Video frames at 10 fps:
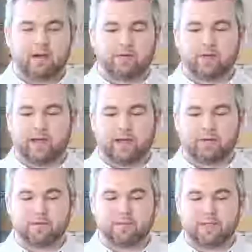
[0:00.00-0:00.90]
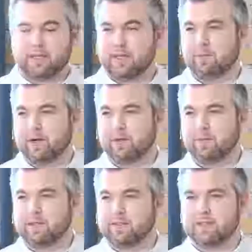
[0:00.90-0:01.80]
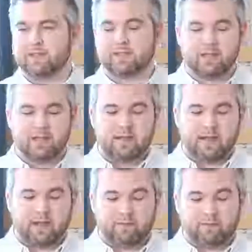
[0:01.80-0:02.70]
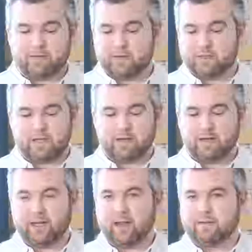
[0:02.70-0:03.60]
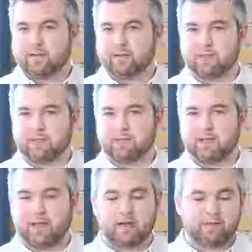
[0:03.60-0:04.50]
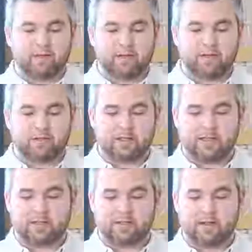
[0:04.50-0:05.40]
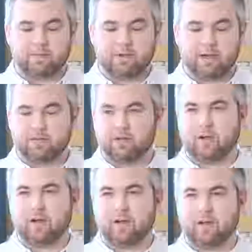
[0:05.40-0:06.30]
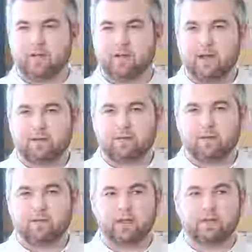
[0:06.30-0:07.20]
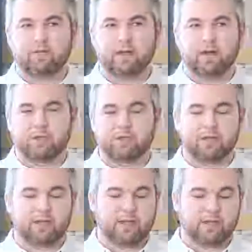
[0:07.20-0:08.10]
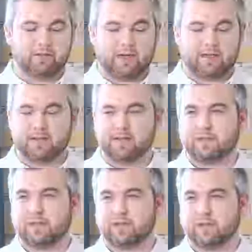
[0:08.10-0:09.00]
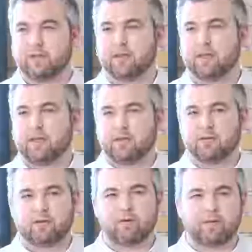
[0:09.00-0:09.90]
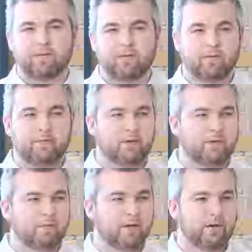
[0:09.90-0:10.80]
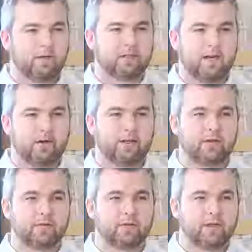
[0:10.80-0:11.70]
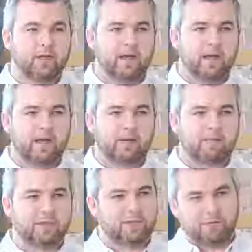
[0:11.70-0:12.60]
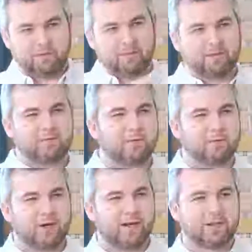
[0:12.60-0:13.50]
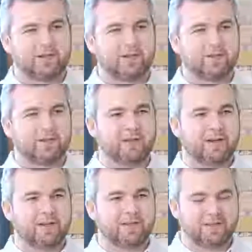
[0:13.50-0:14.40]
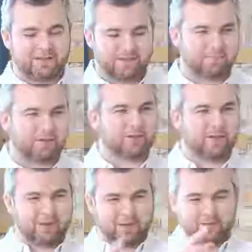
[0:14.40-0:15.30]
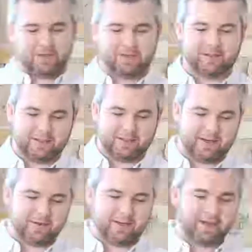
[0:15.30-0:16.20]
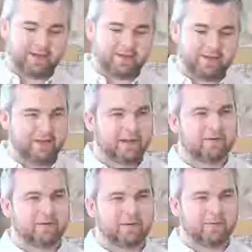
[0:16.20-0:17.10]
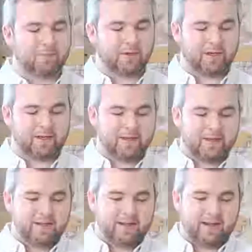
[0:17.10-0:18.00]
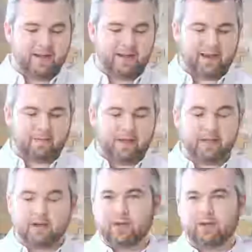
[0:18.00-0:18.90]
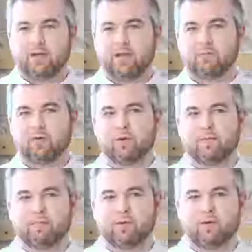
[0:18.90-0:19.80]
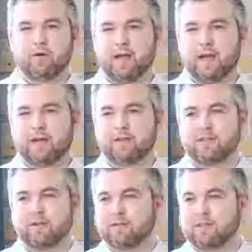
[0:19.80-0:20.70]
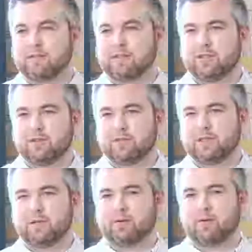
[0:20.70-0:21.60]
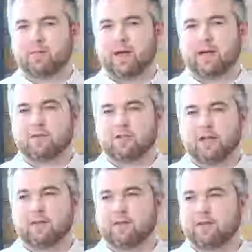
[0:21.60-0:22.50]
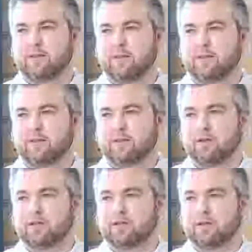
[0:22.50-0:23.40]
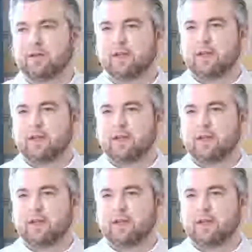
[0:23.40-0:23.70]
grew that out to be a key part of the business. 5 years later, I left. I was the head of innovation at that time, and took on a really great opportunity at Direct Access Digital, another great firm here in Ontario. I see one of my former colleagues here in the audience. Big shout out to Kerry there. Thanks for coming by. And there I learned a lot more about programmatic. So I was obviously using a programmatic channel in search, and